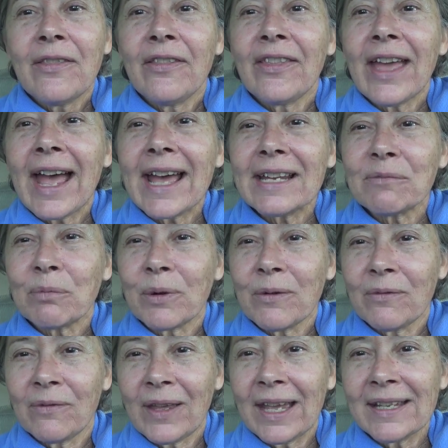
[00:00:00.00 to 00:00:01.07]
that
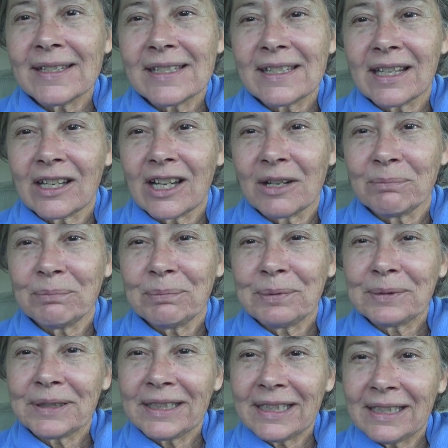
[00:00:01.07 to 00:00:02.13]
prevents the
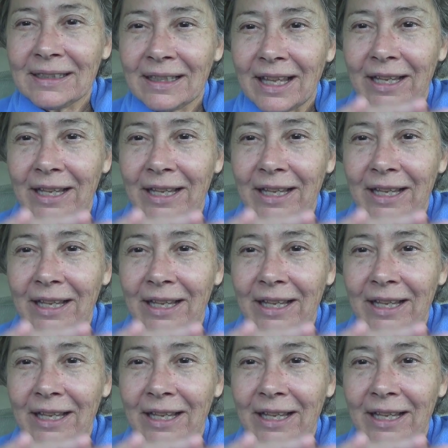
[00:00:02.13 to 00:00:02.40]
complete